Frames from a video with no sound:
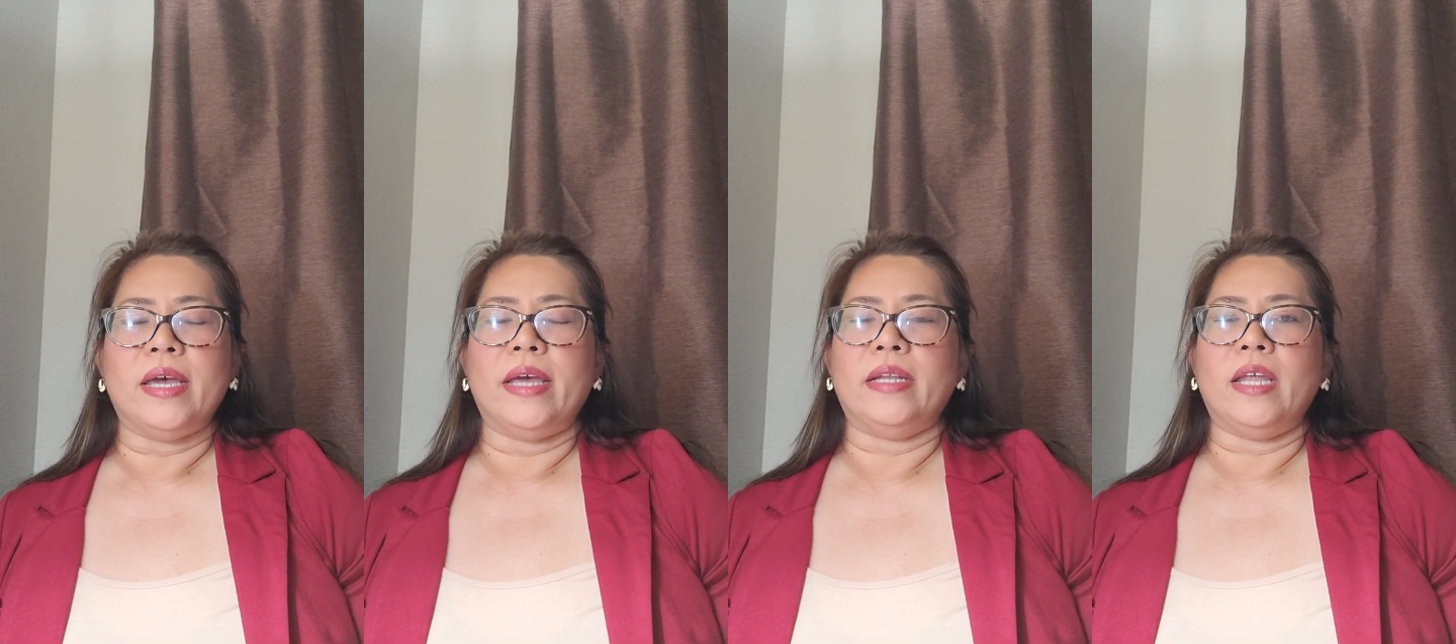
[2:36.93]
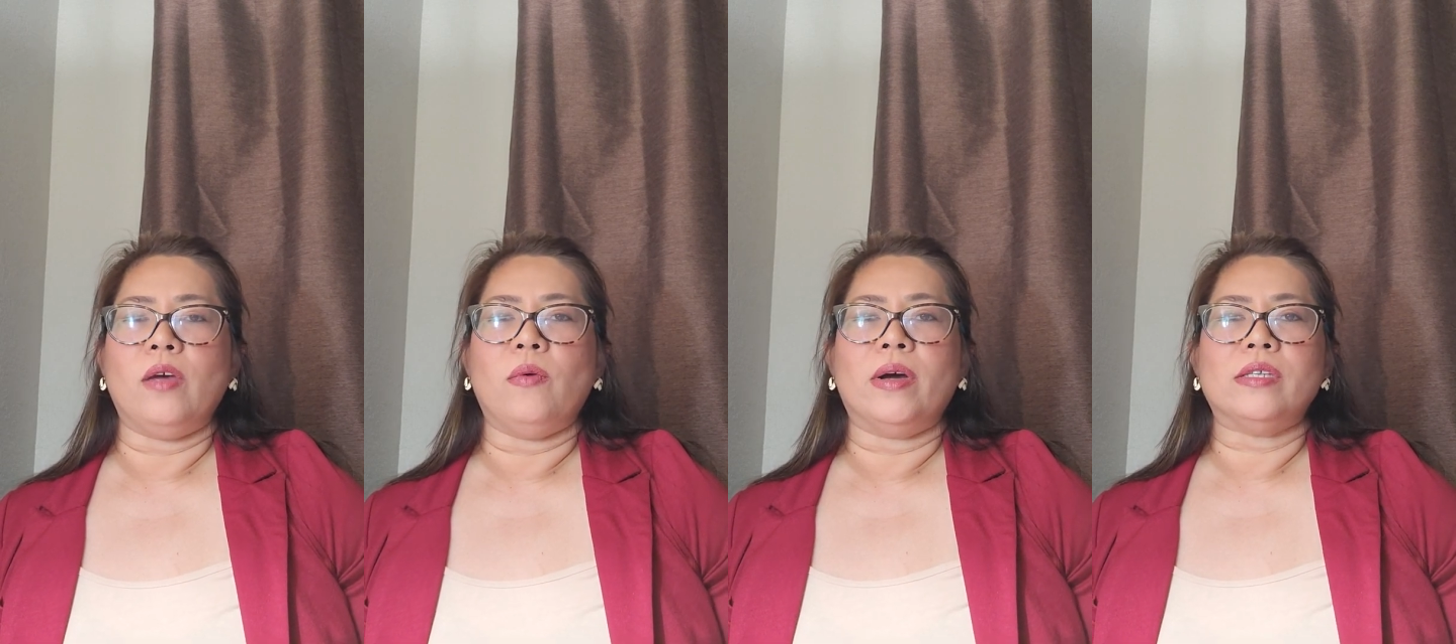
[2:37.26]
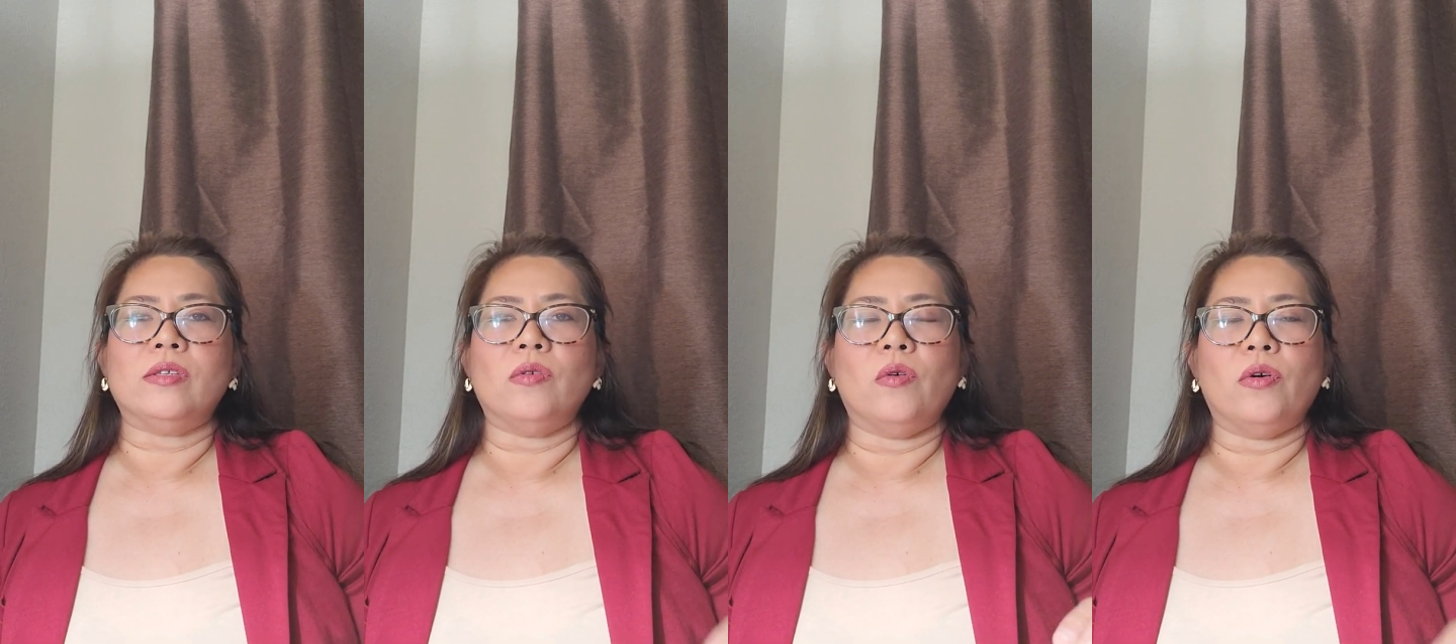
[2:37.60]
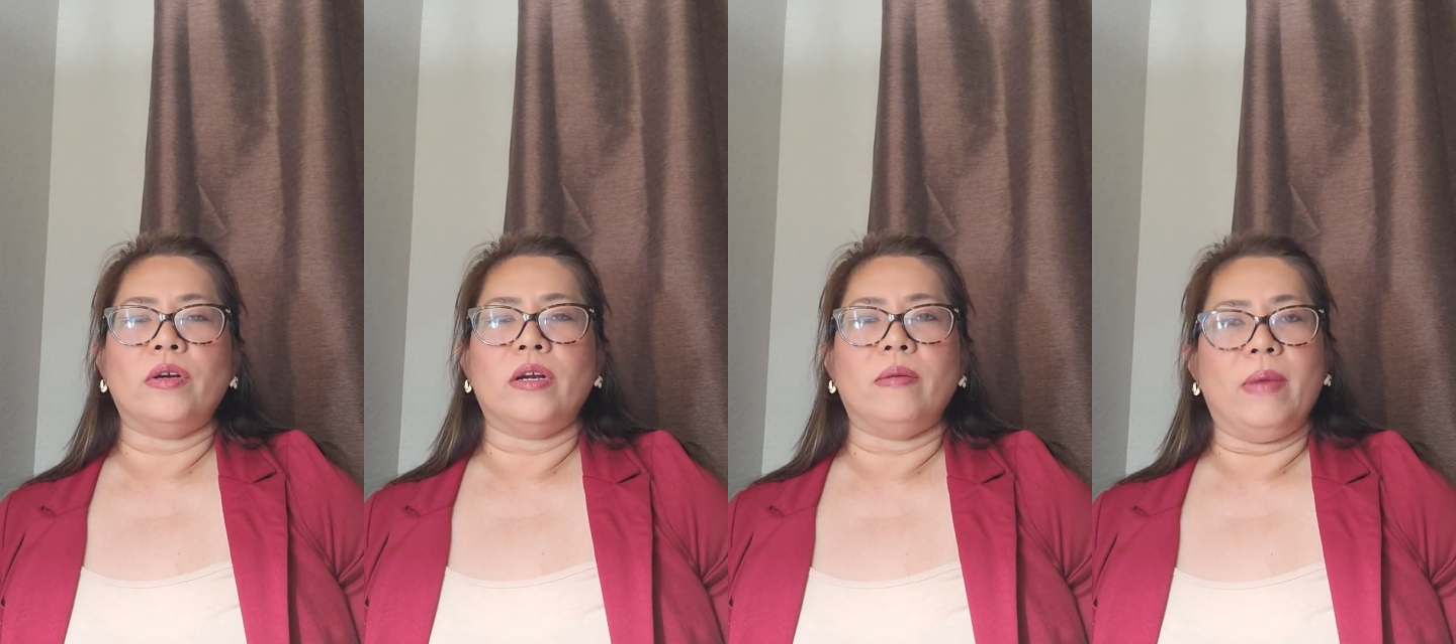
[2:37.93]
and they want to
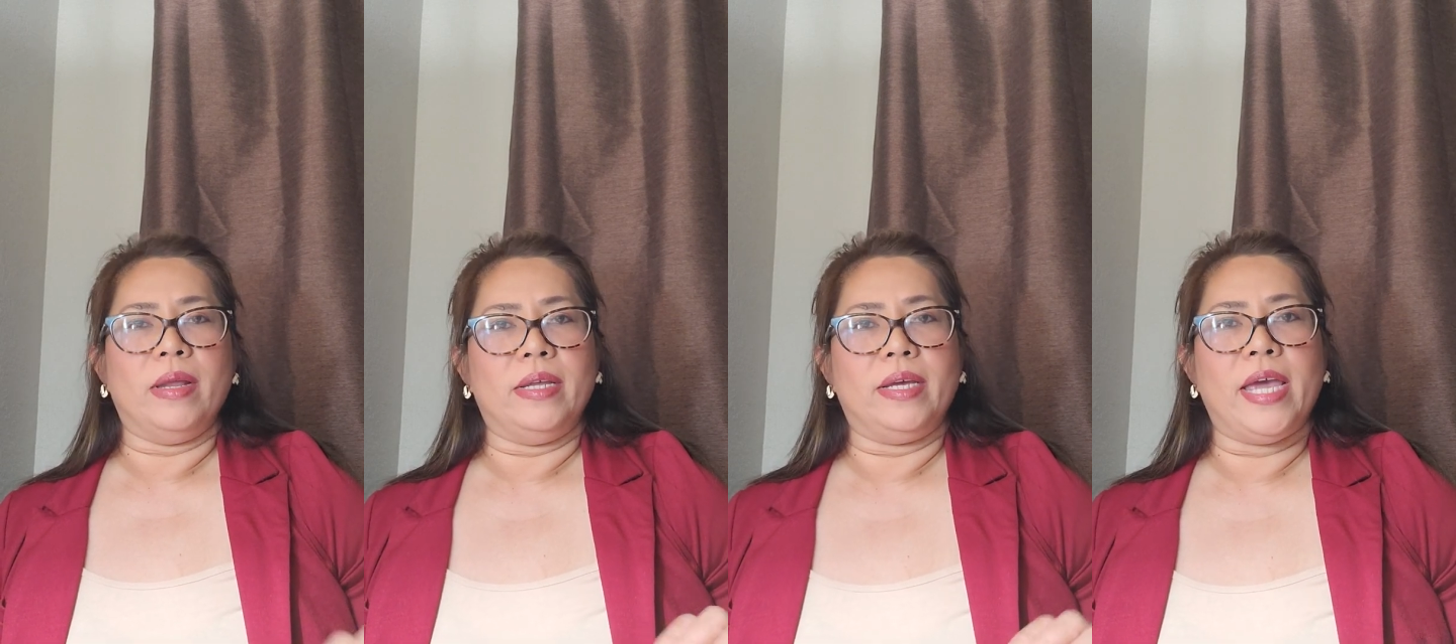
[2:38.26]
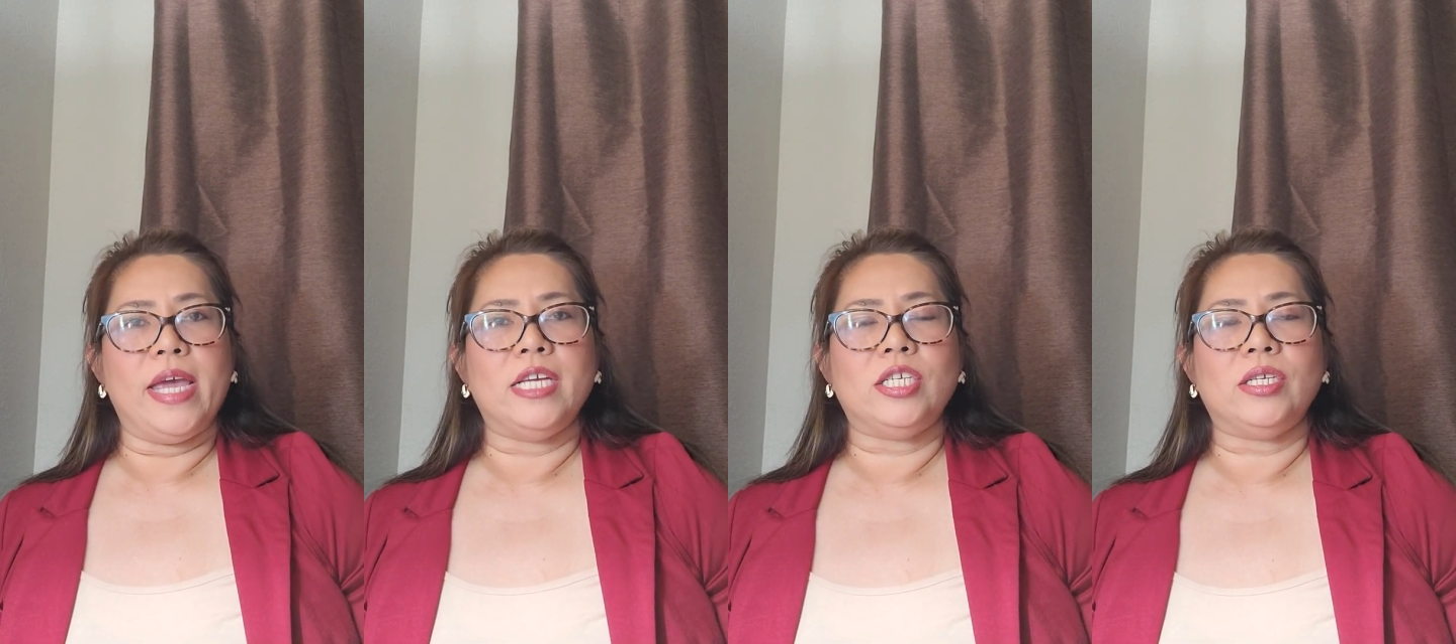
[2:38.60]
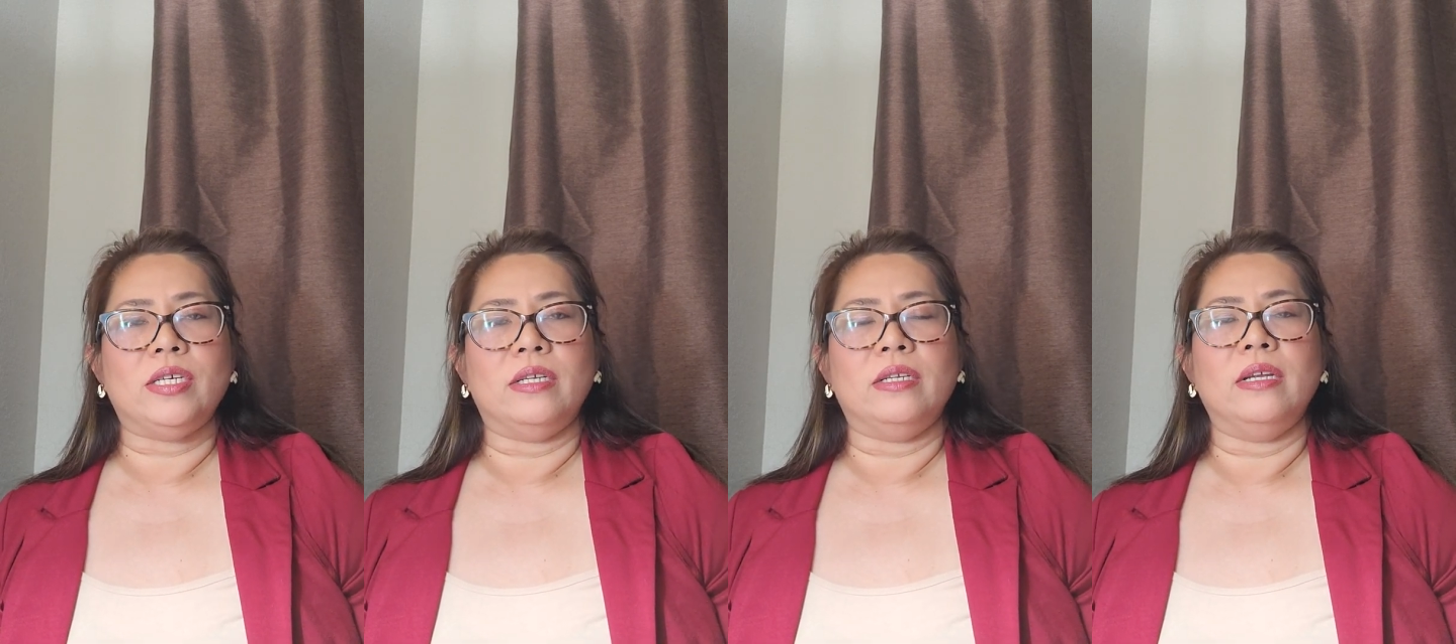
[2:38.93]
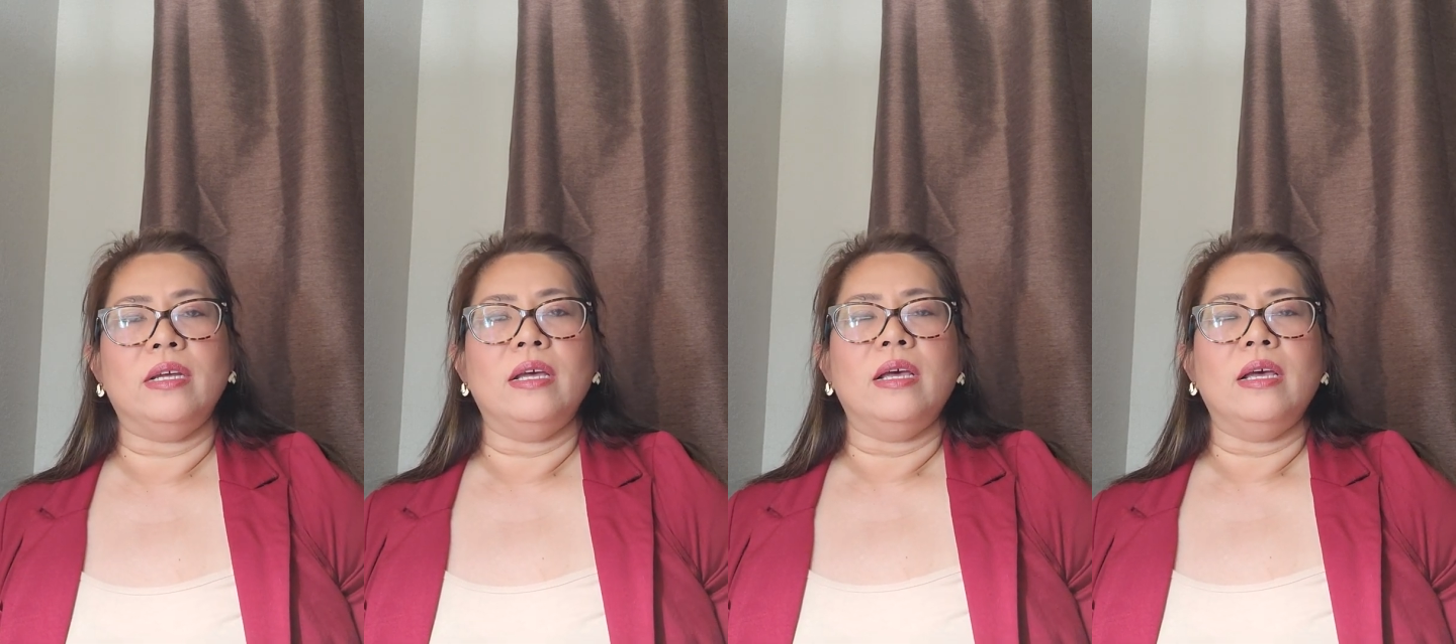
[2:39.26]
order medication,